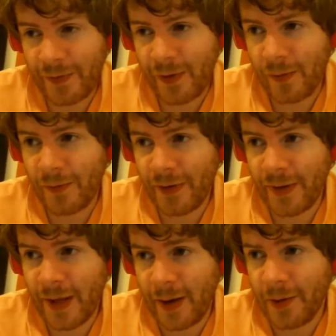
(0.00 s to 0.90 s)
part of
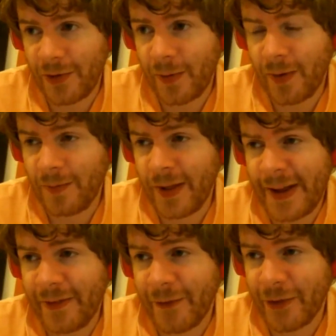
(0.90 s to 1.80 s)
film. That was
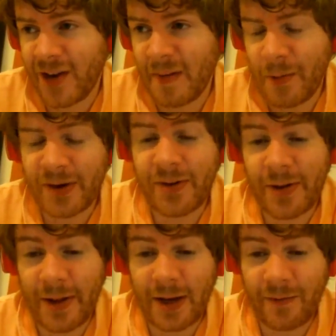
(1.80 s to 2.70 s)
the first
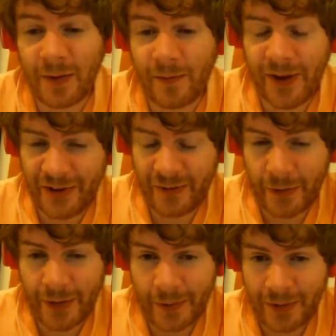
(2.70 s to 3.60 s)
time I went to the Atlantic Film
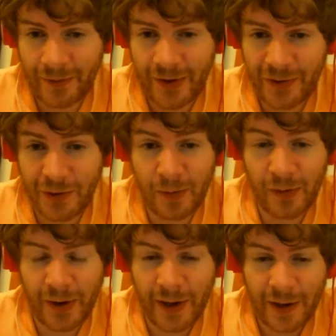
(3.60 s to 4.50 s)
Festival. That was a
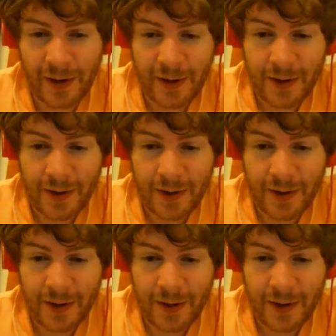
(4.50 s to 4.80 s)
featured movie.